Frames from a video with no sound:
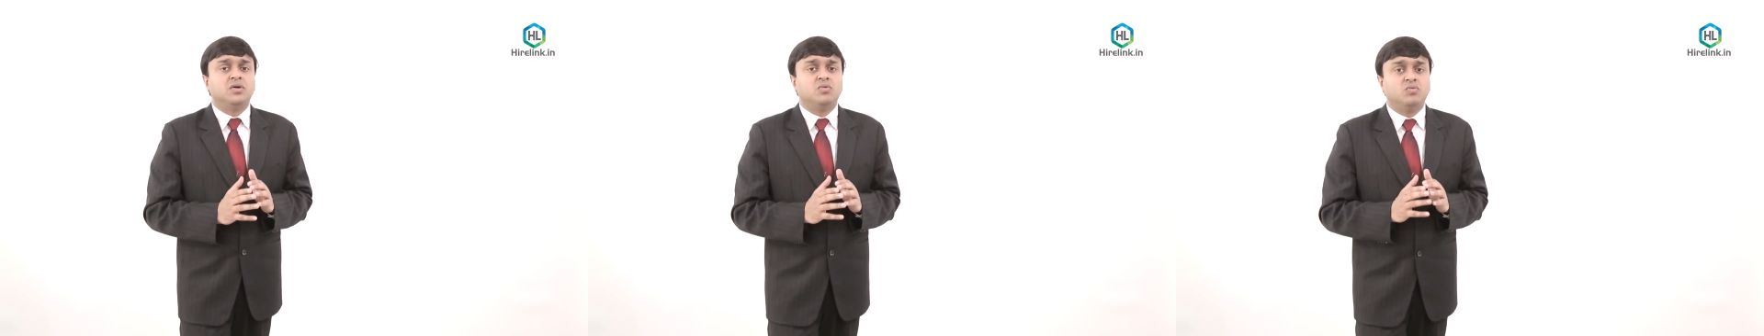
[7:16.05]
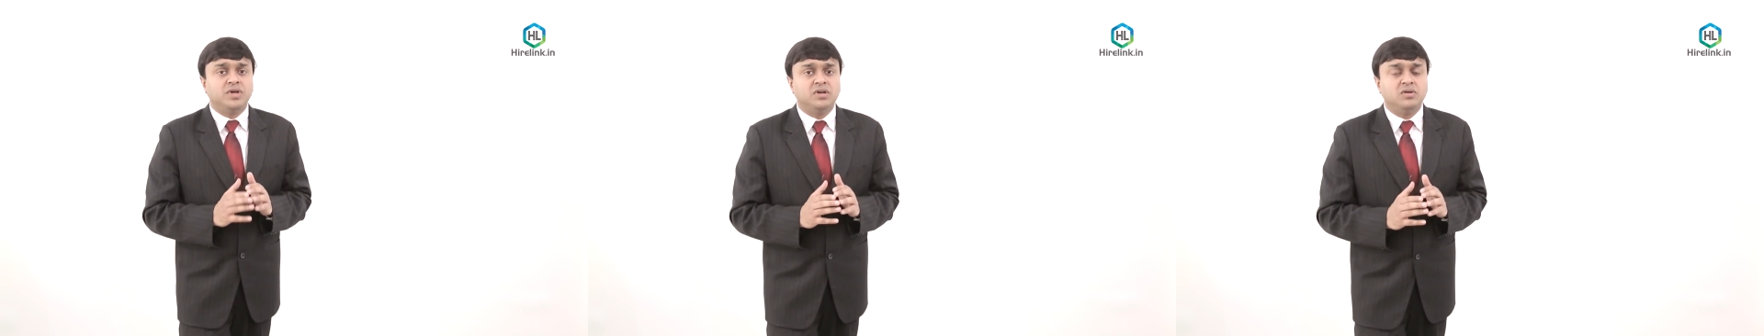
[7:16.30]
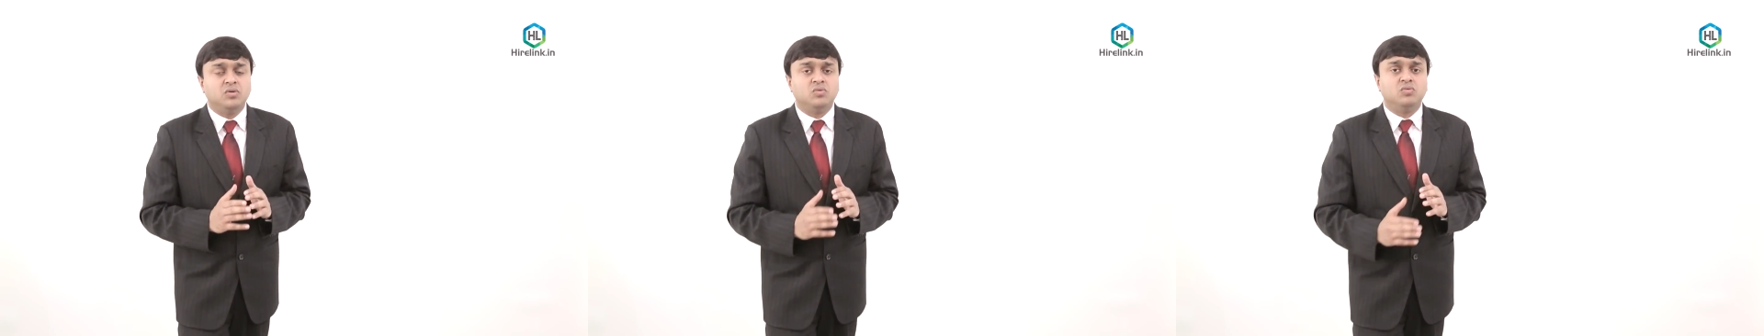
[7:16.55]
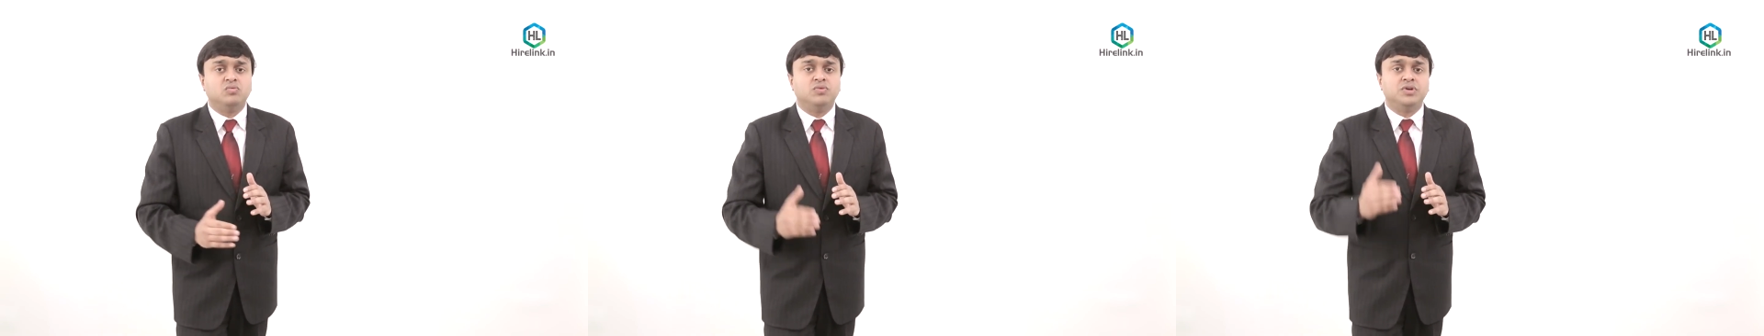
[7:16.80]
when
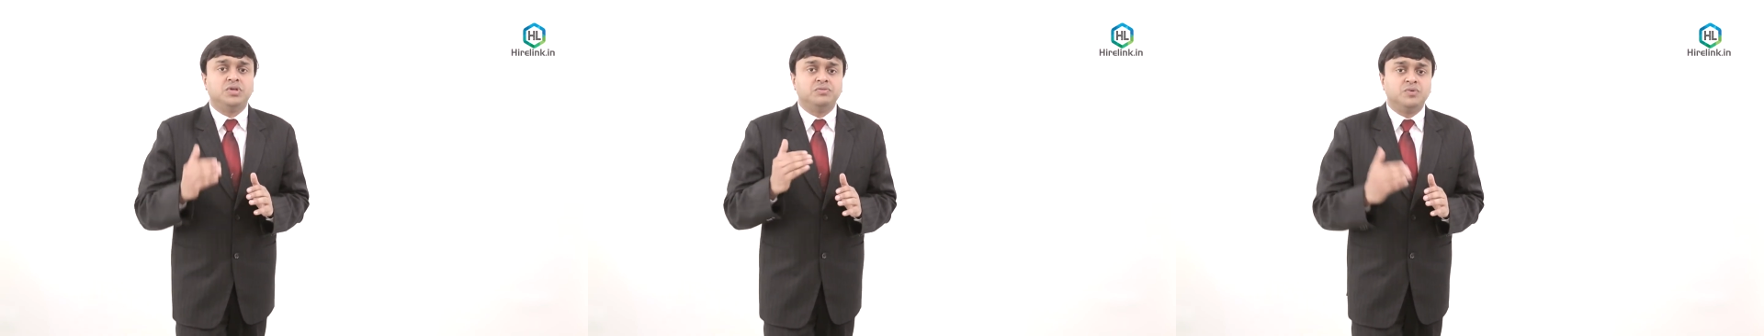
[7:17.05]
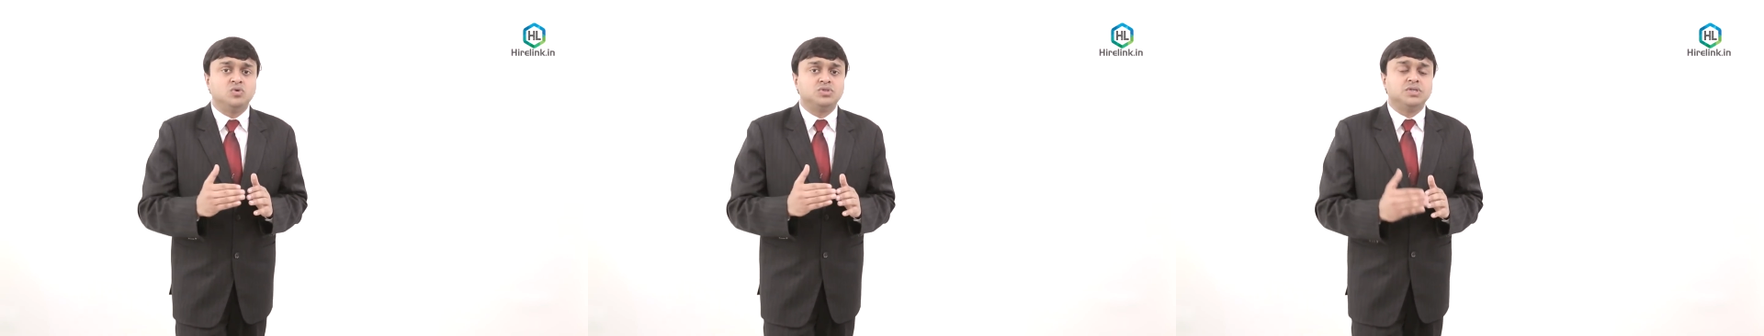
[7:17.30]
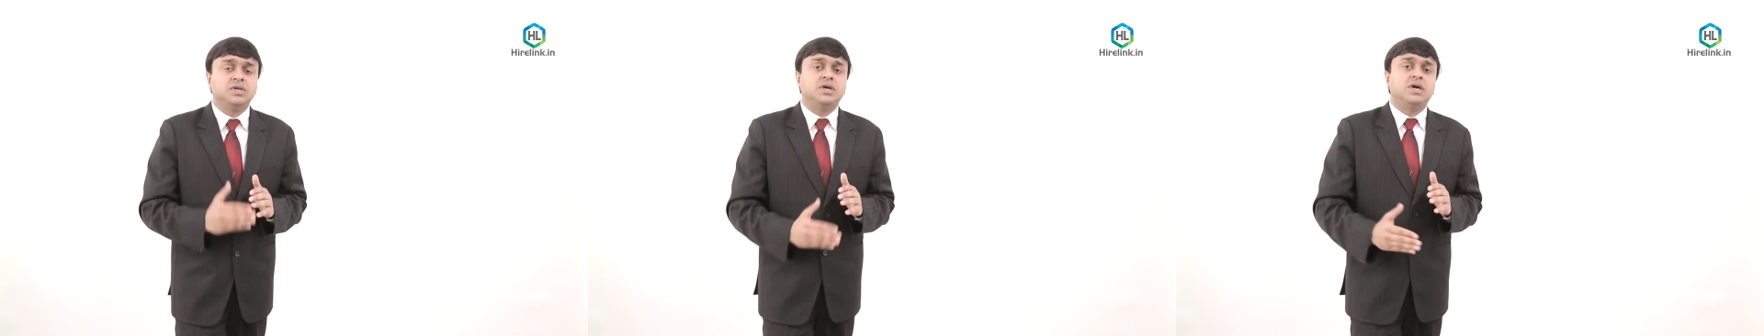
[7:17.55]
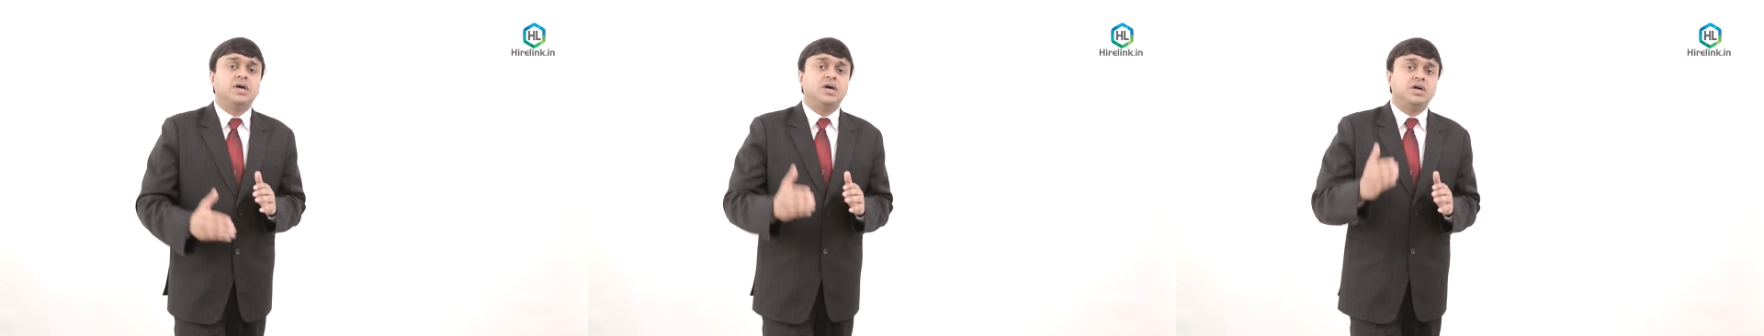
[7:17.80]
we devote
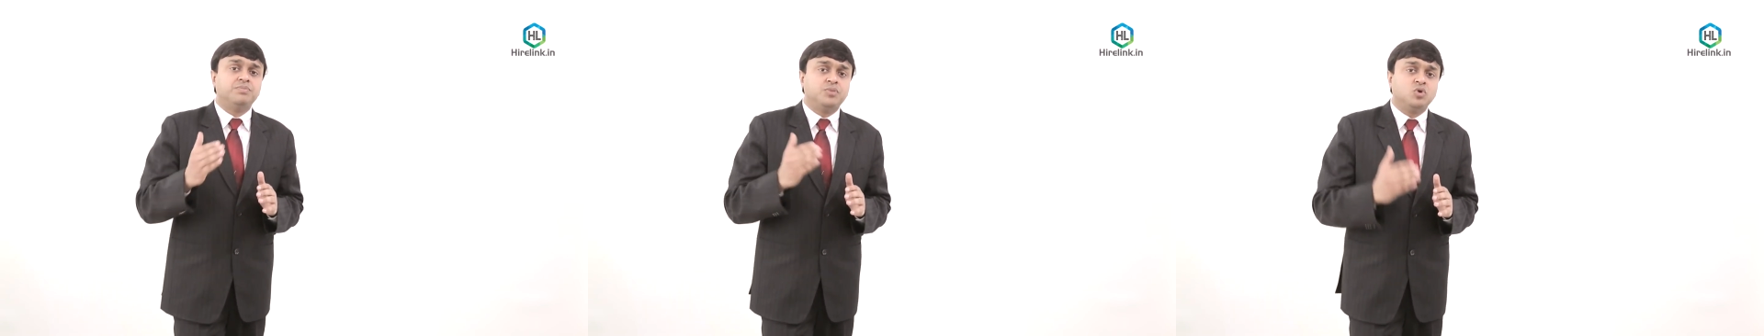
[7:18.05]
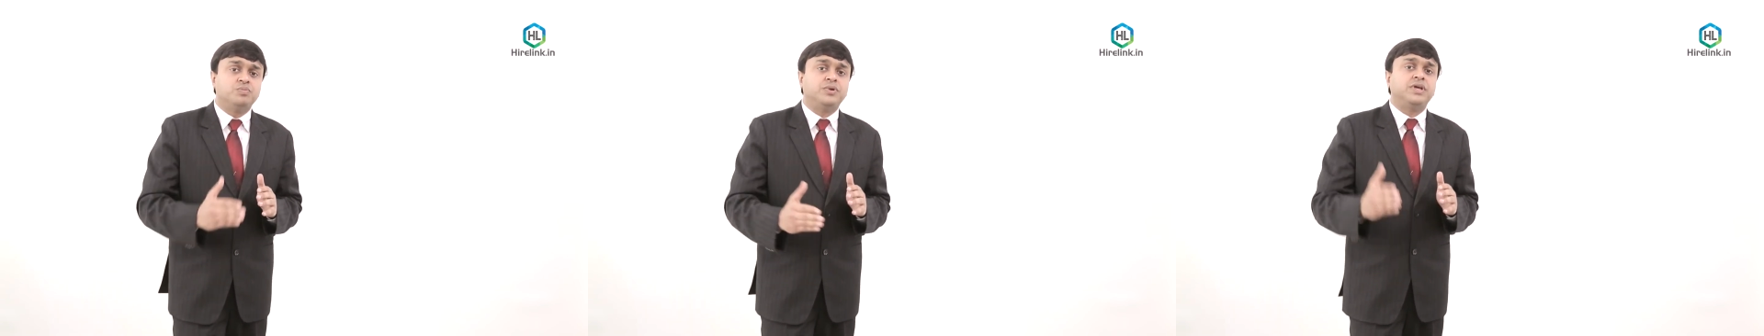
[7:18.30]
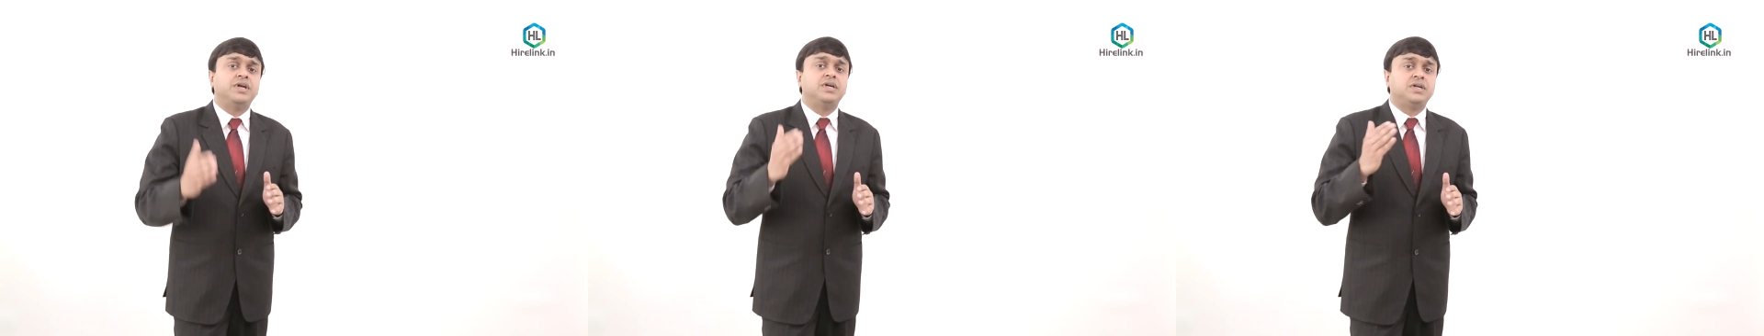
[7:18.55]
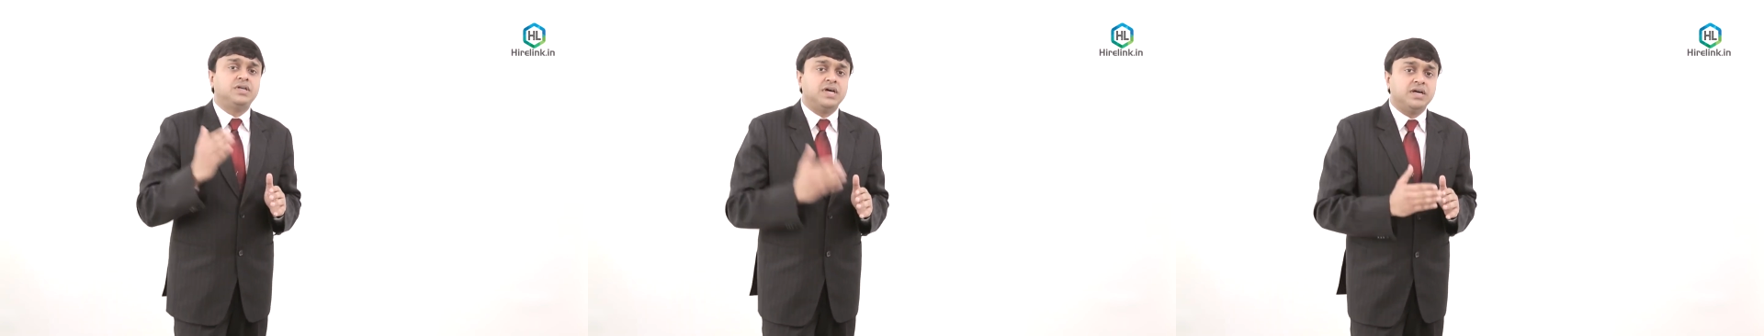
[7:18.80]

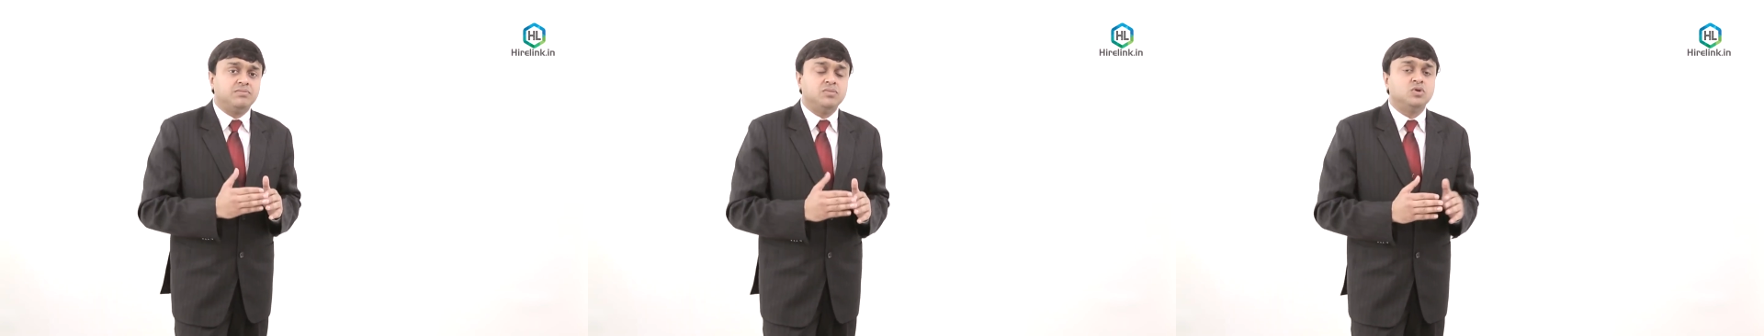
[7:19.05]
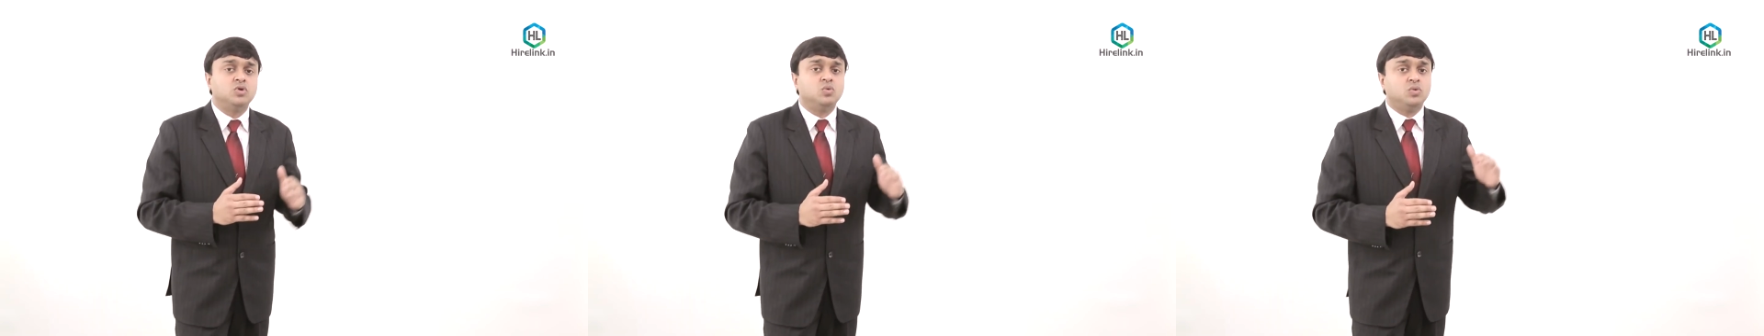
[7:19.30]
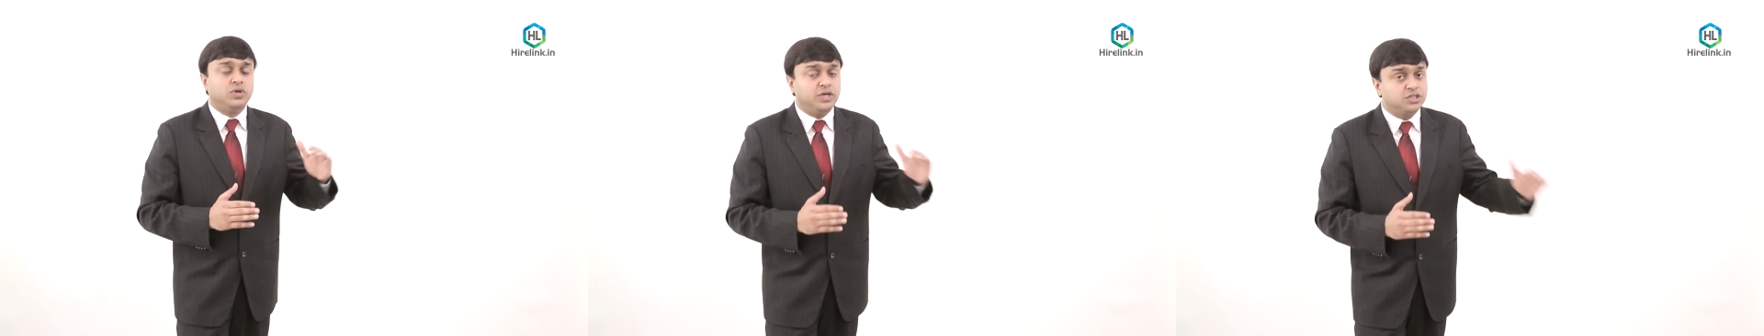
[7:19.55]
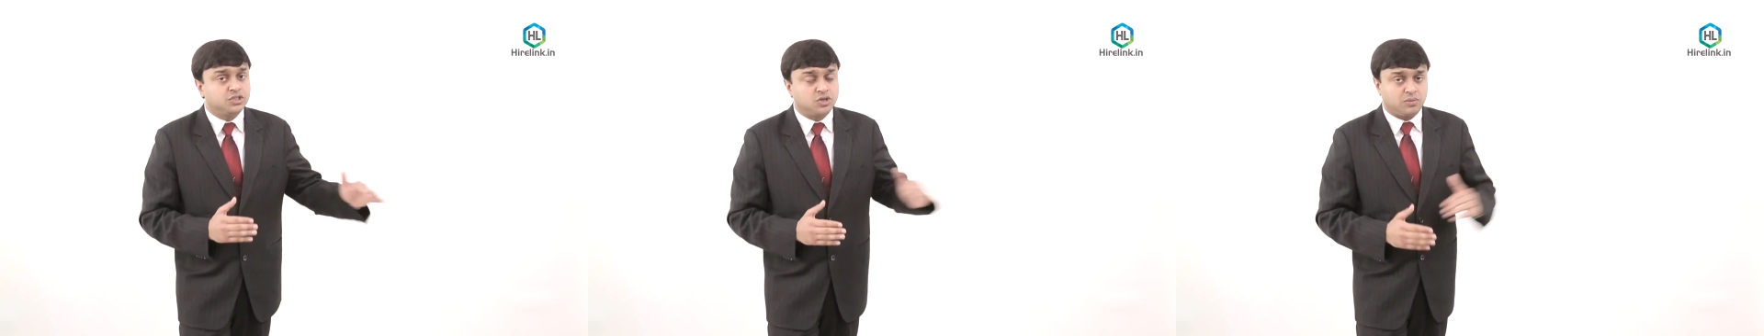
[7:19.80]
appropriate time to
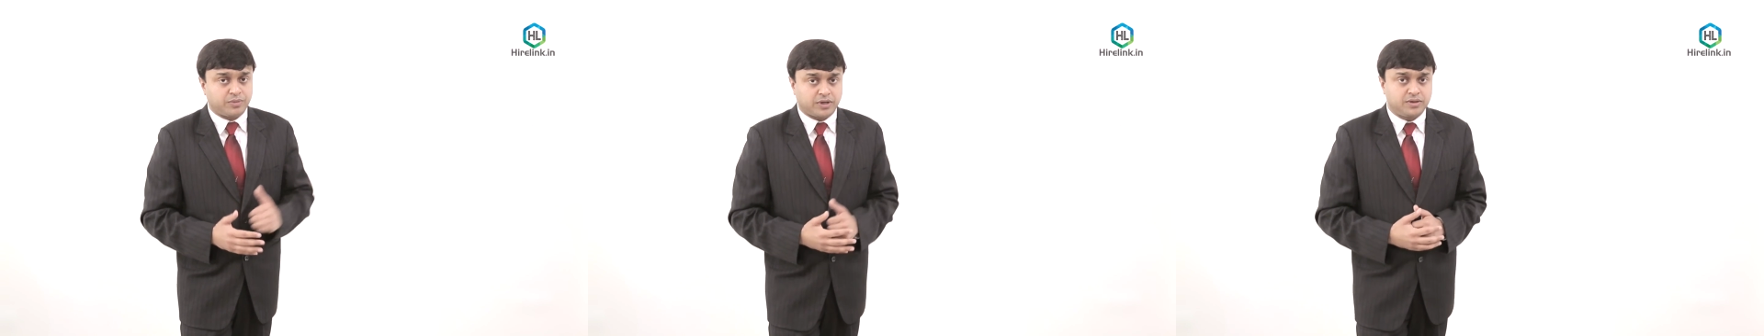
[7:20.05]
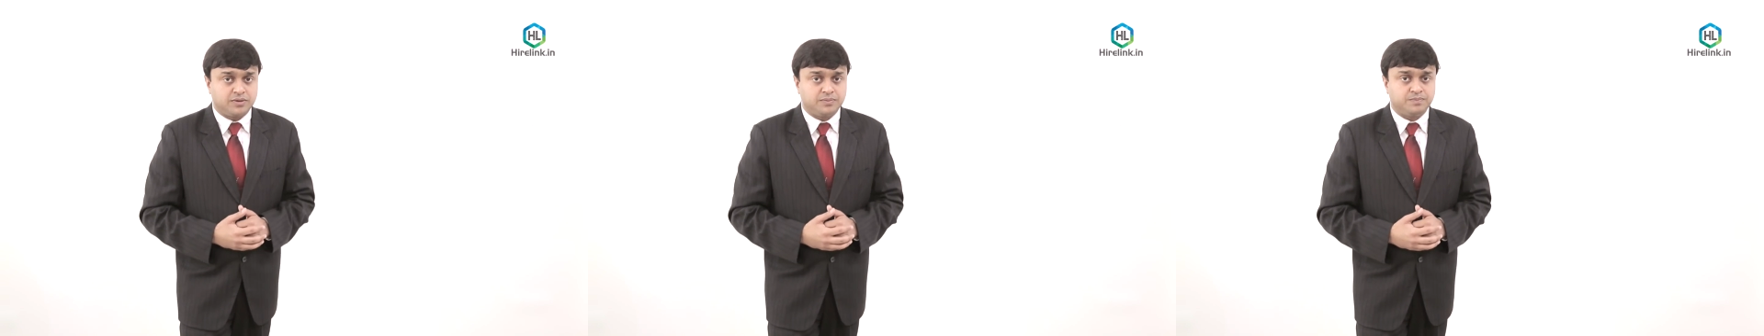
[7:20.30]
each topic.